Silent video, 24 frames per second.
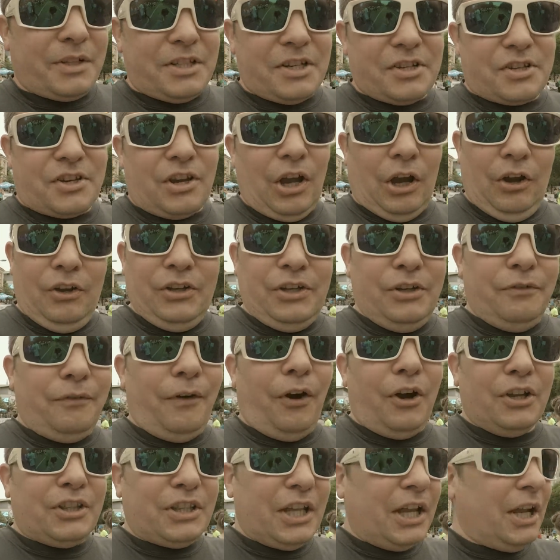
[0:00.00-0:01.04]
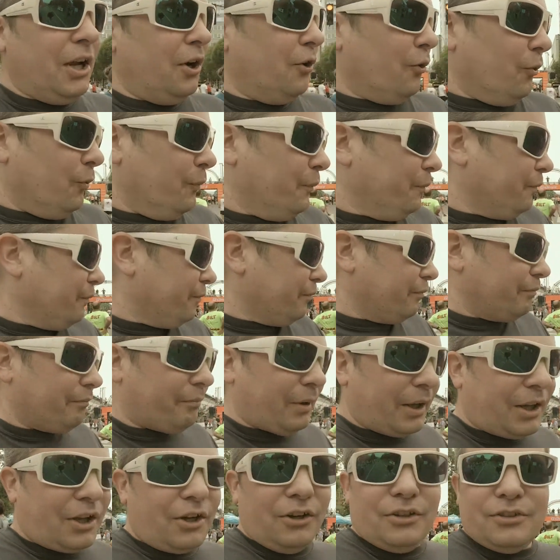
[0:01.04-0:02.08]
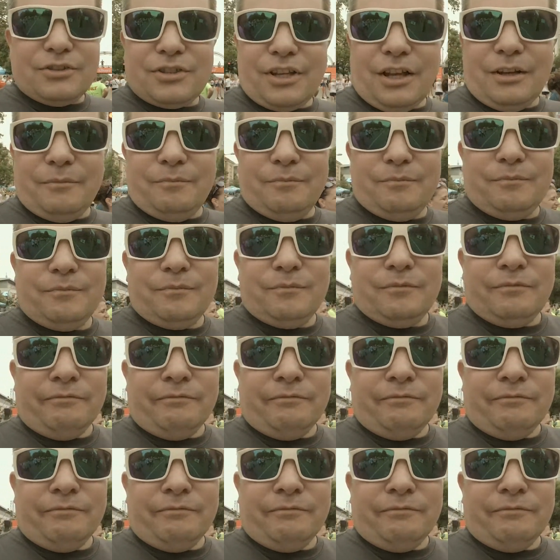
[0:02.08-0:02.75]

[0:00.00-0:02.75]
which is kind of ideal because um,